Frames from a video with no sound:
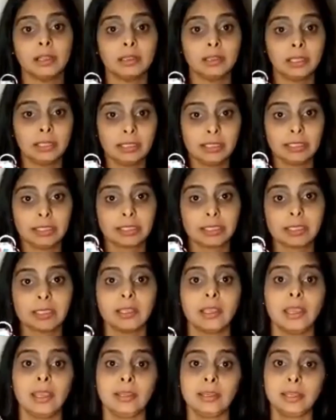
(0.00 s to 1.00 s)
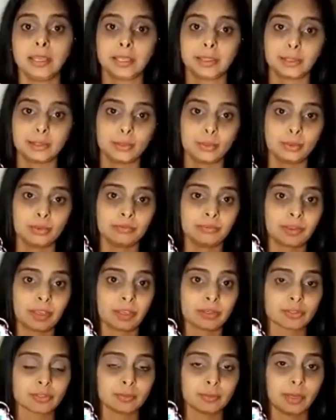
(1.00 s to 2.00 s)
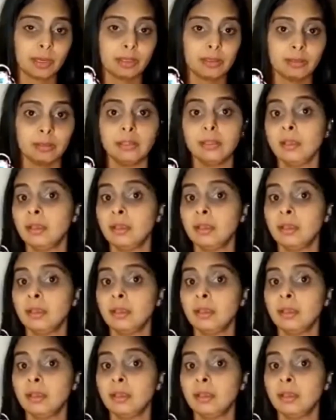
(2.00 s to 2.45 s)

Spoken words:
like, and hit the notification button.